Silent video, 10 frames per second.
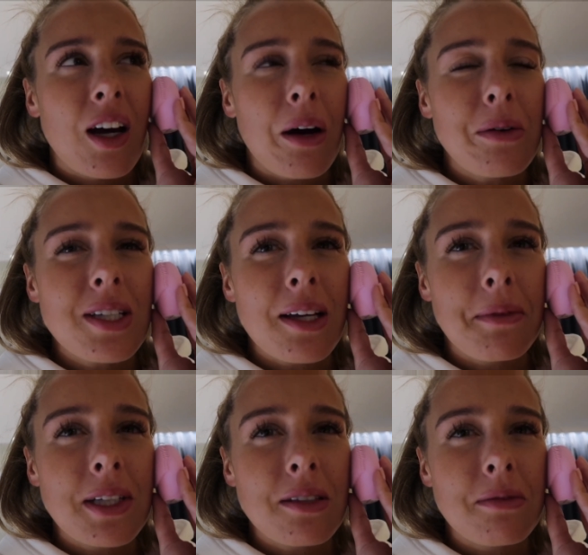is that
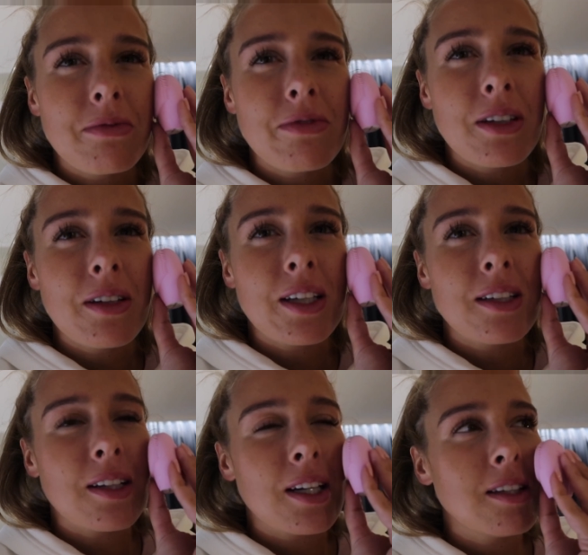meant to feel like
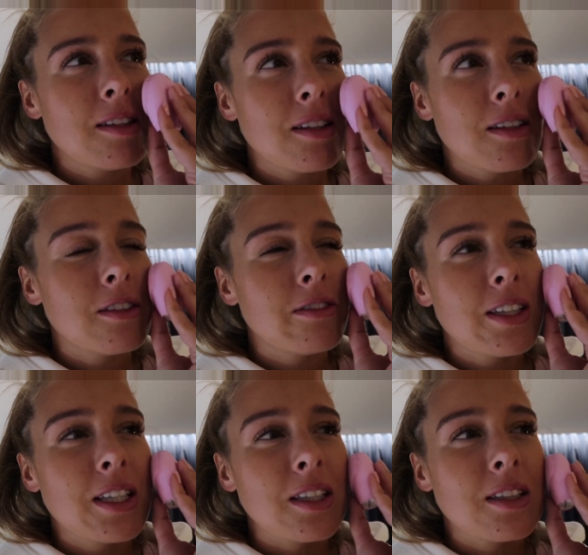it's cleansing your
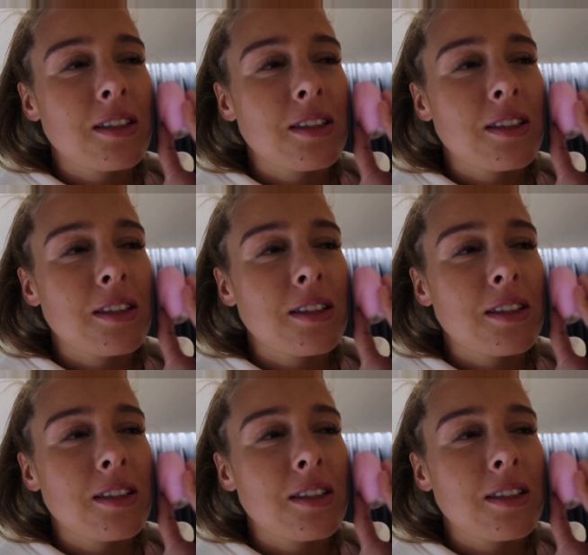face?